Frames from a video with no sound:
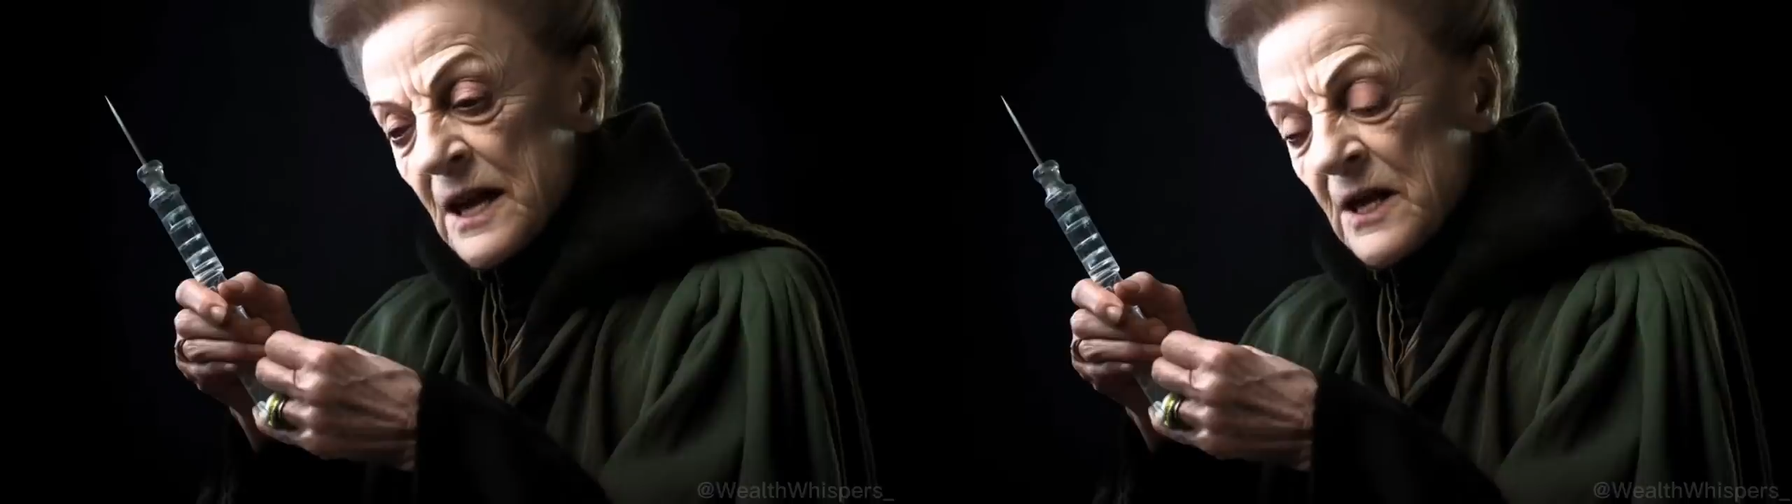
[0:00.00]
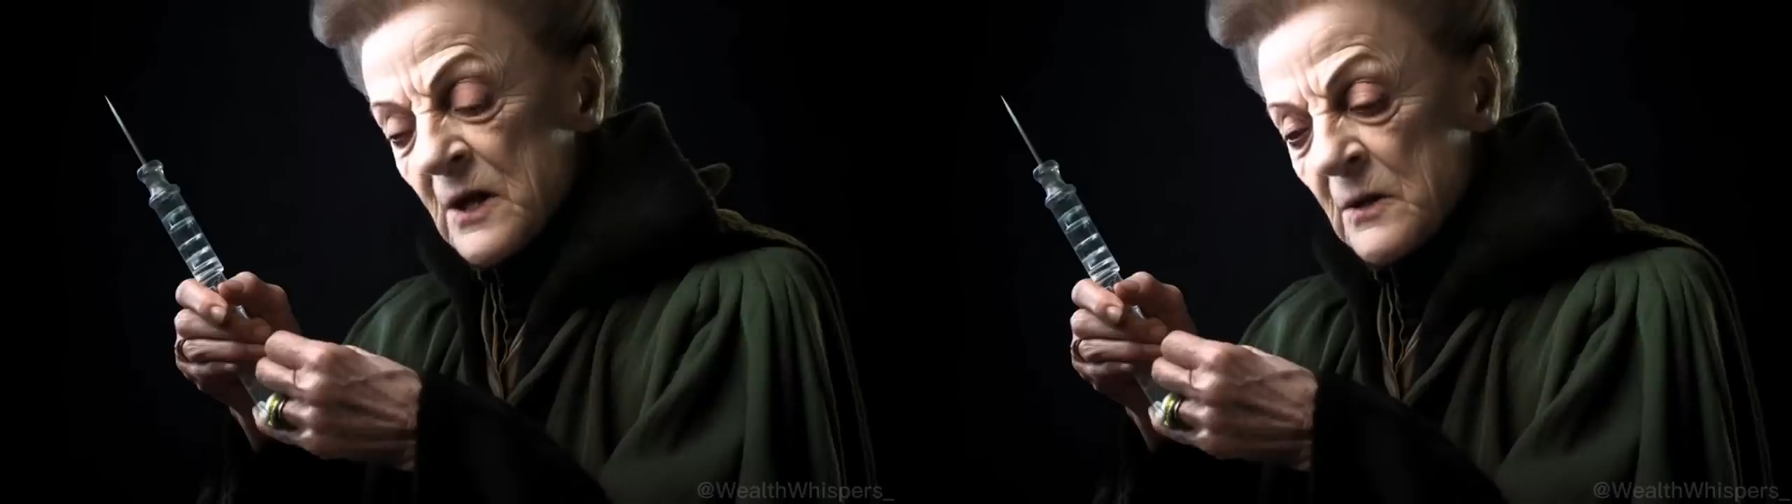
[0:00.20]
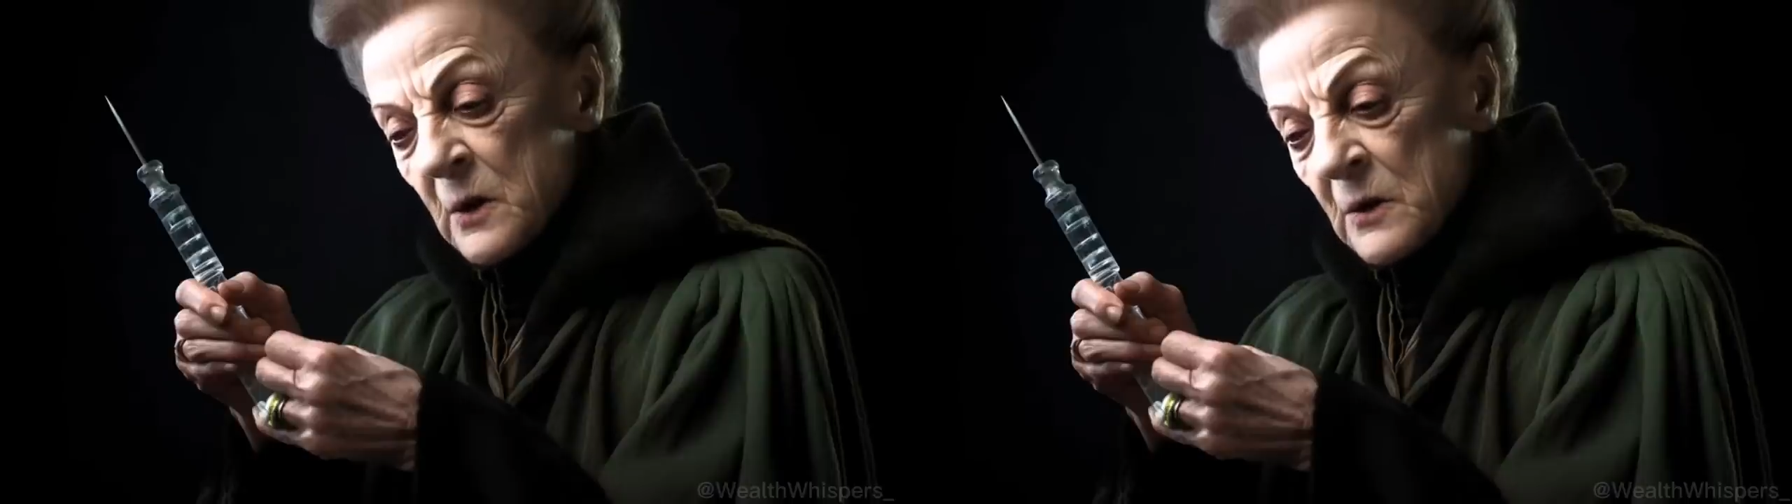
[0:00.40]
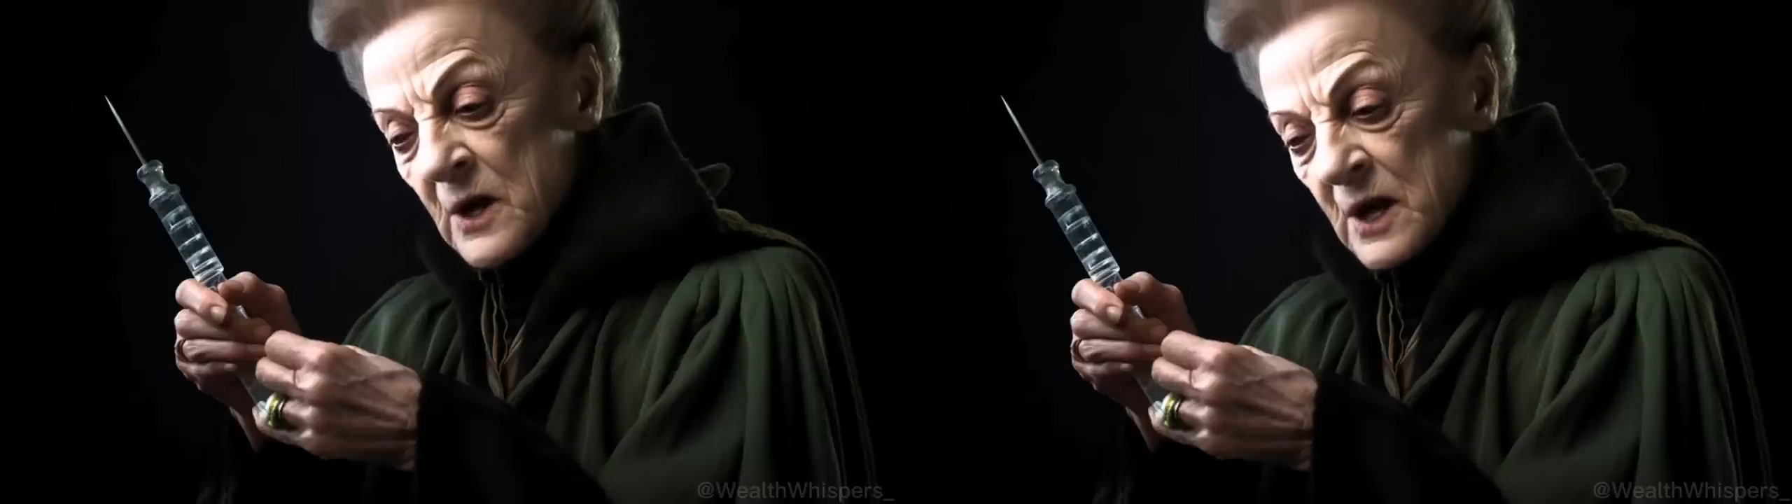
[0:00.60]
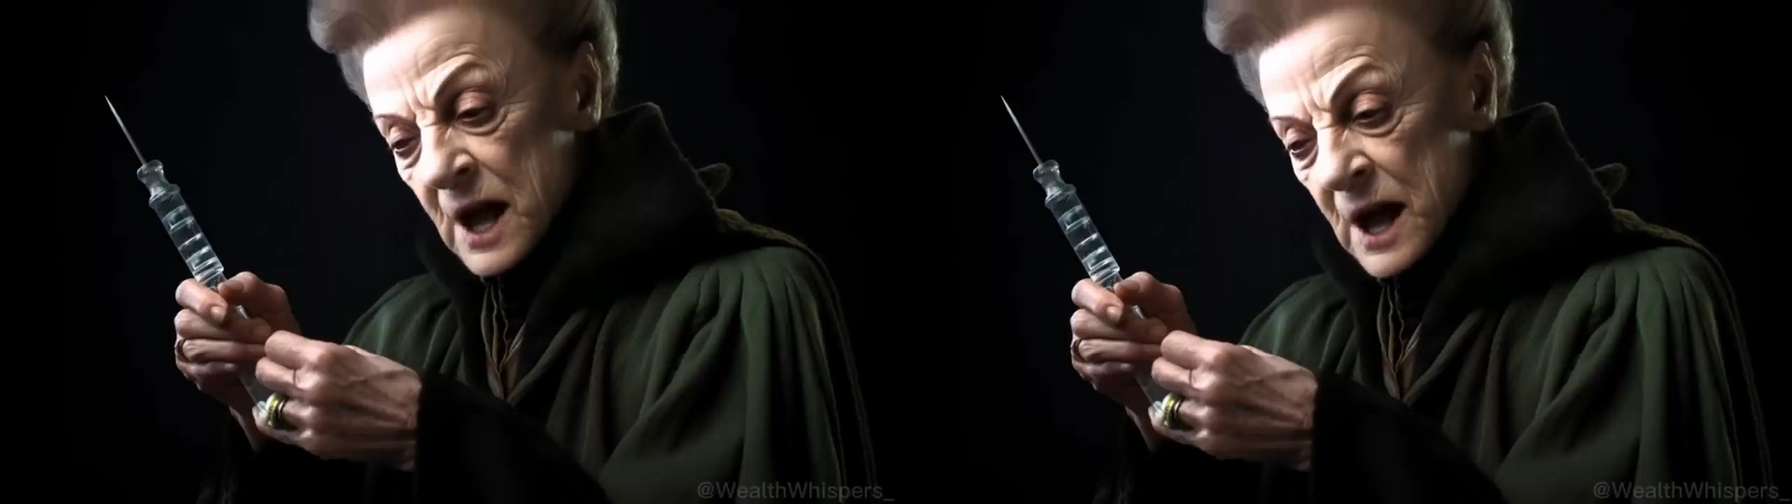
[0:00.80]
each of you for
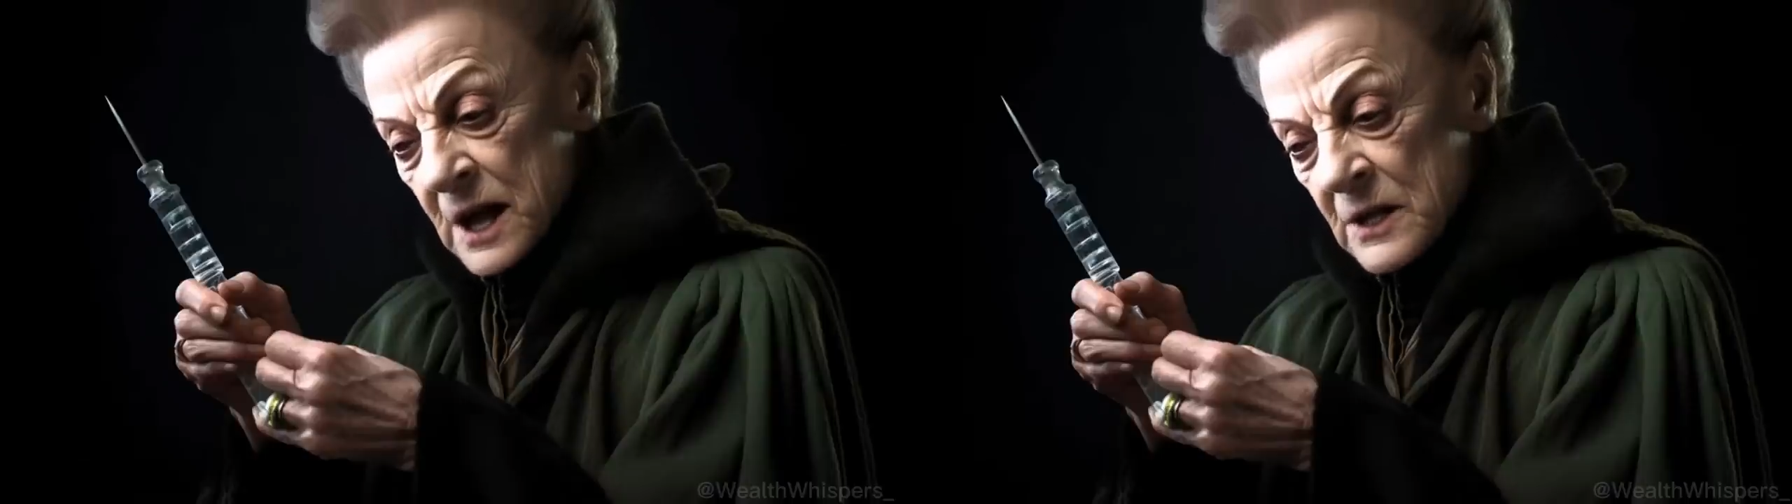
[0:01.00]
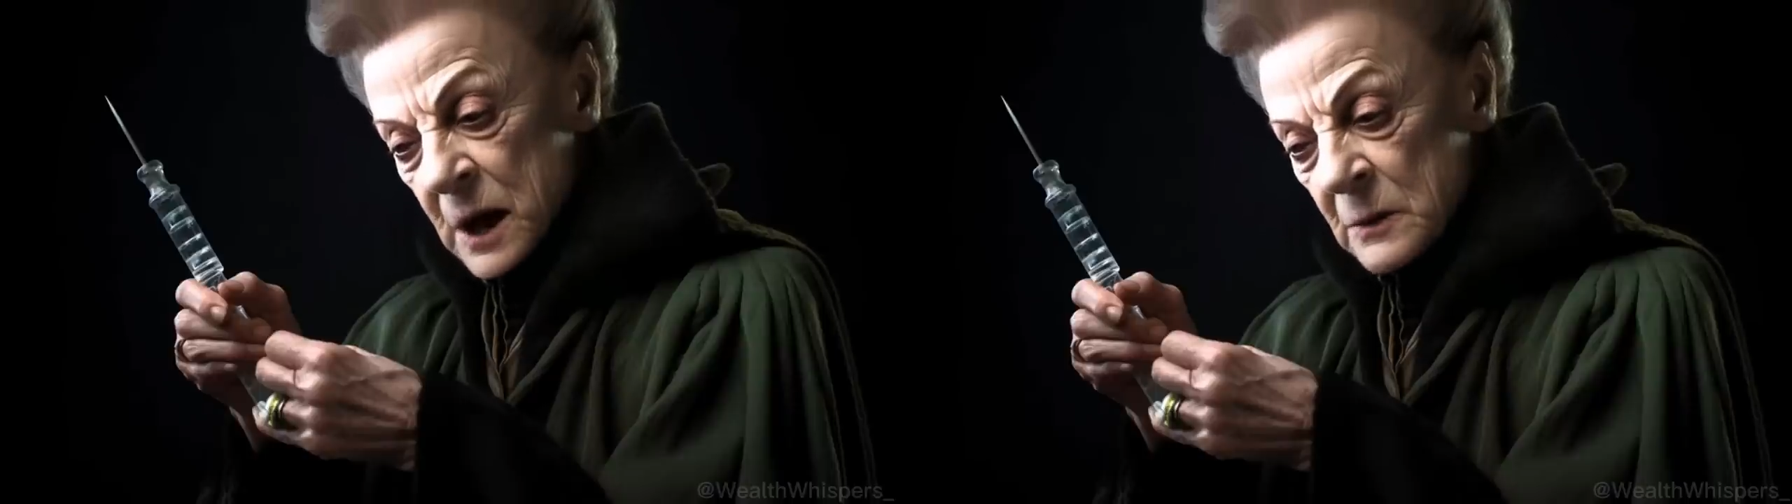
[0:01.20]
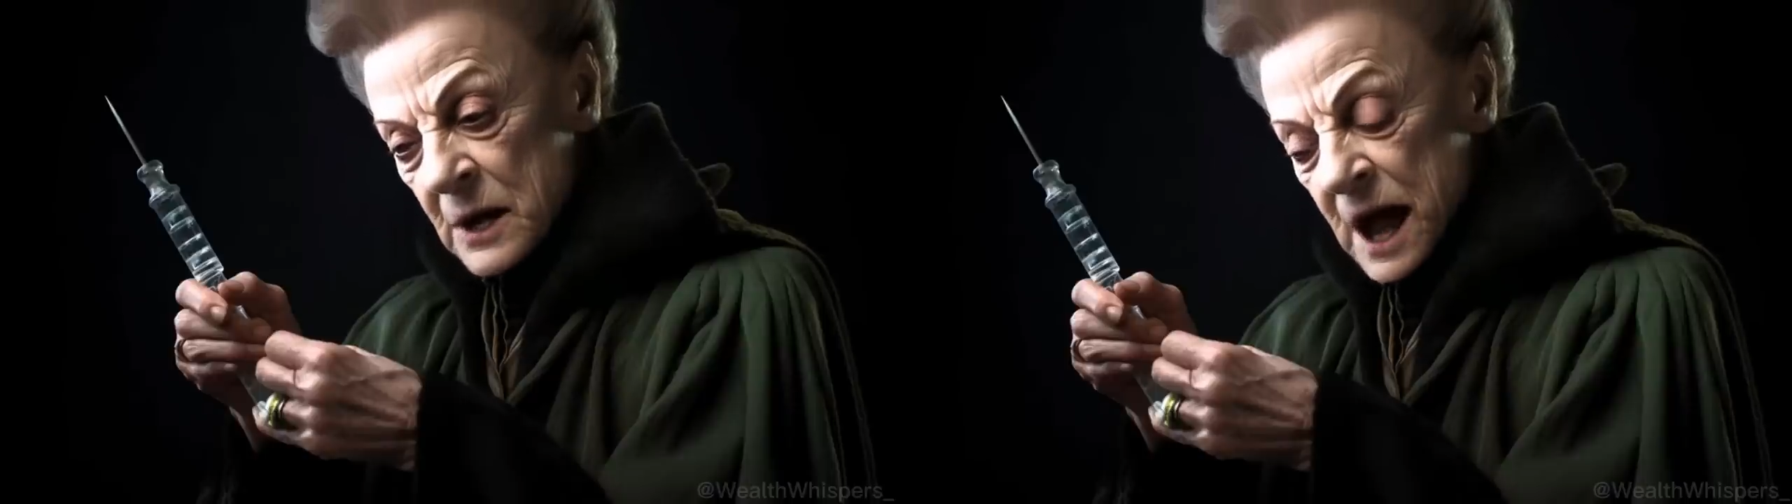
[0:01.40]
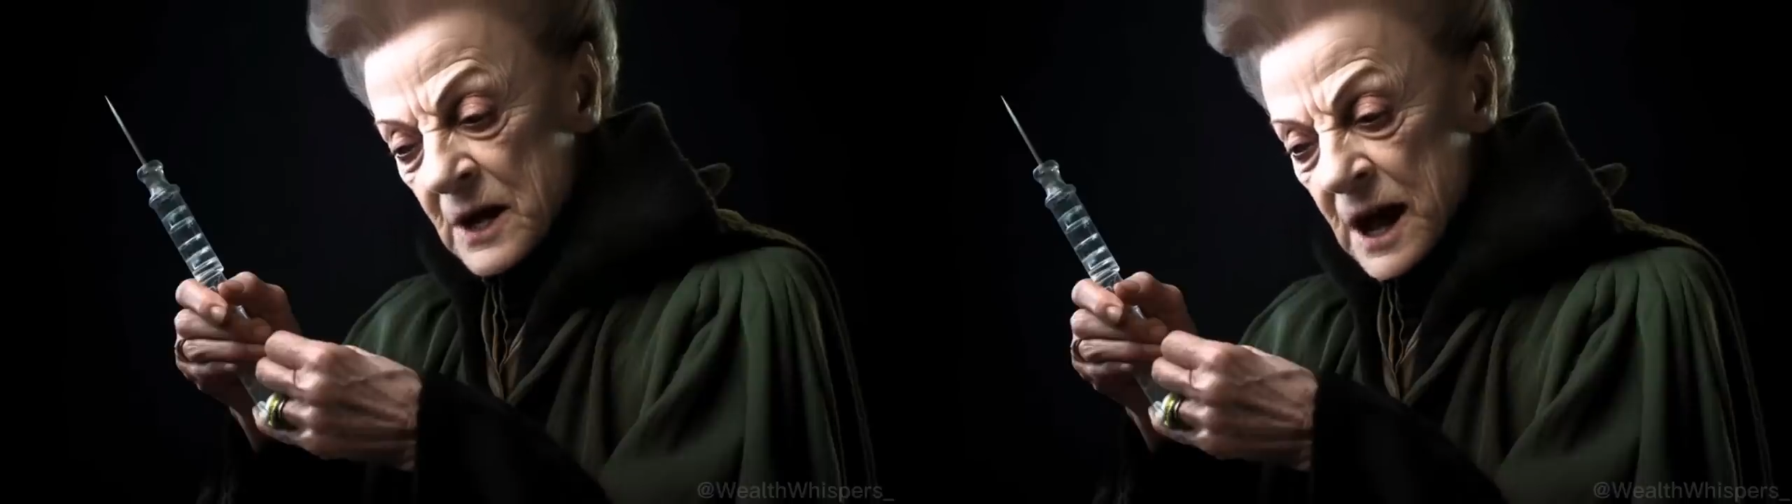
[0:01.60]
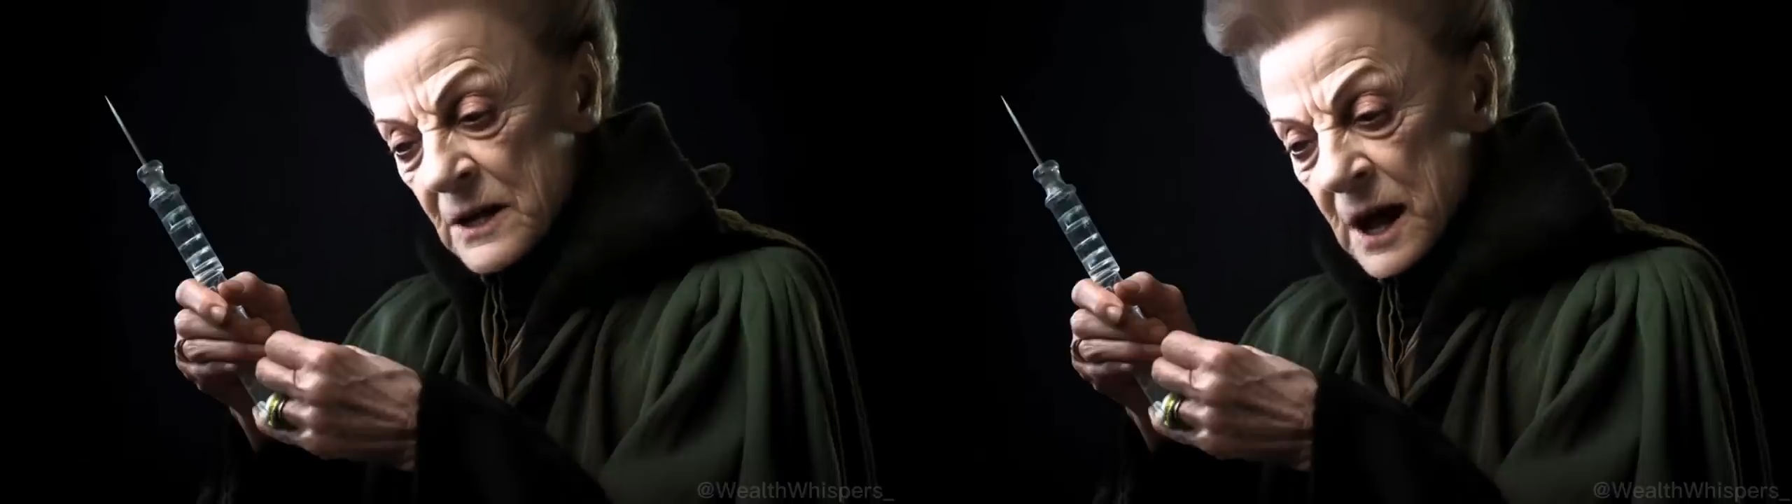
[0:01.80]
sheer dumb
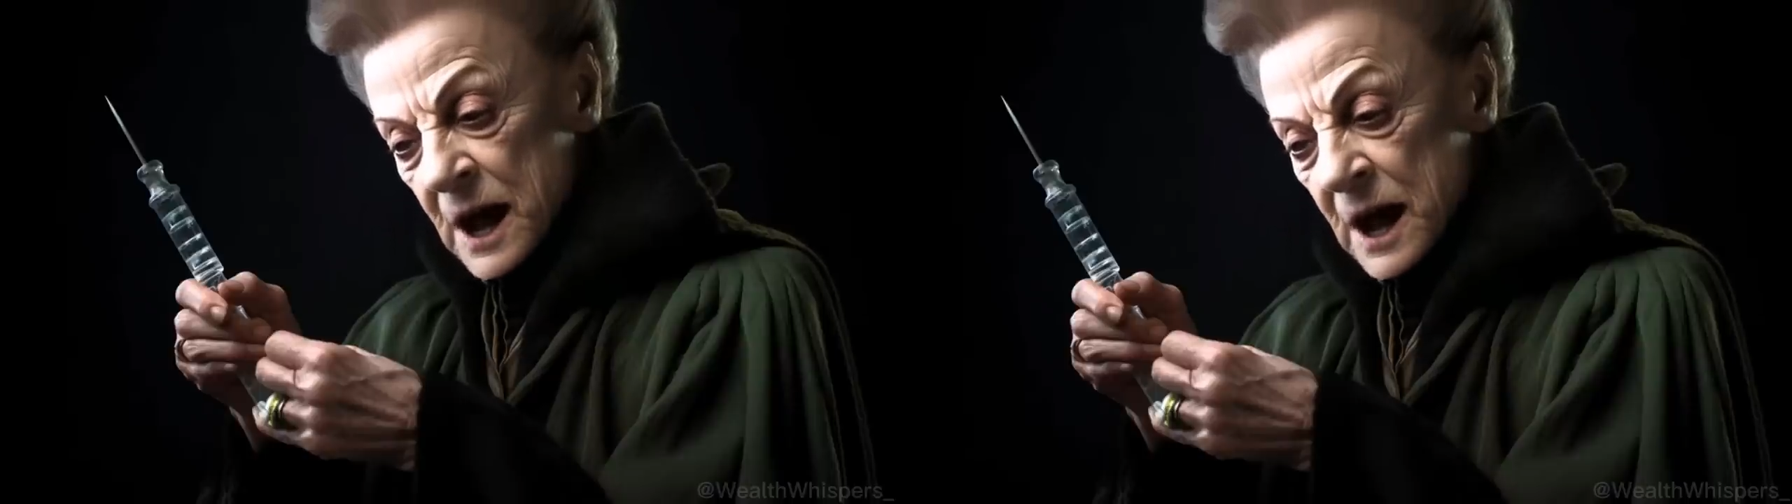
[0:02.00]
luck.